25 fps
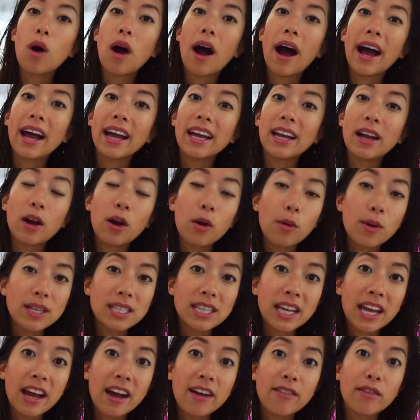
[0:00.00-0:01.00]
I
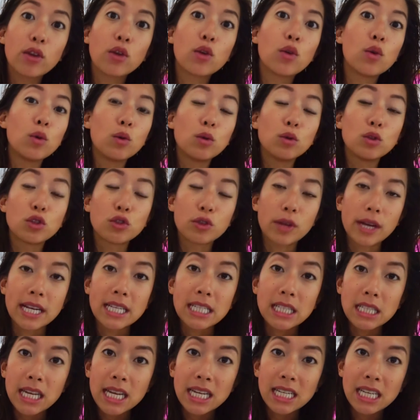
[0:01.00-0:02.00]
always have Google
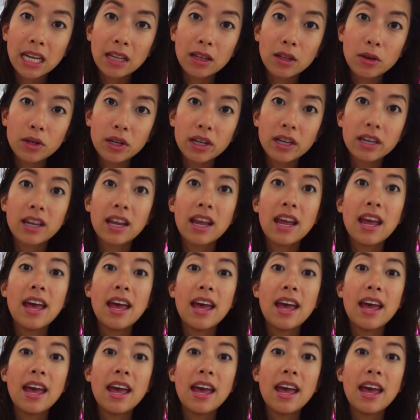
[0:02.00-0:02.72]
Translate downloaded